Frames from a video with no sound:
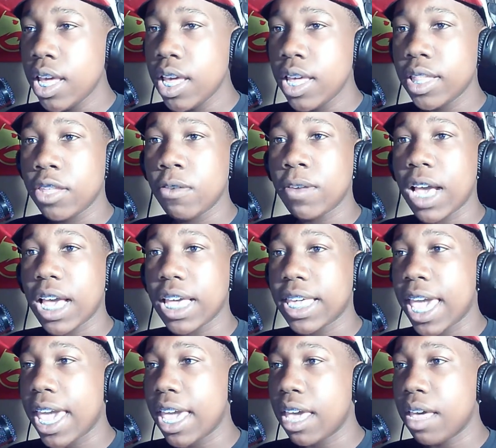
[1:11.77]
then you got
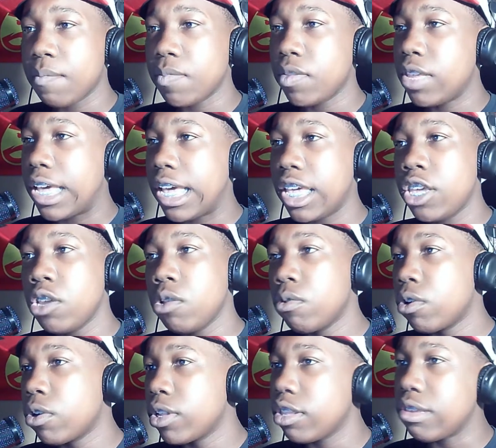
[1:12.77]
Cam, then you got
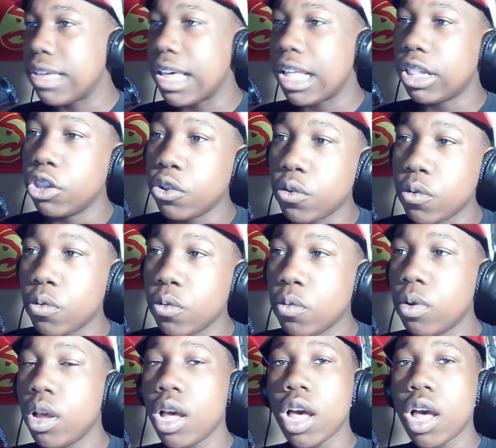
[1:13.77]
Huerter, then you got Lou.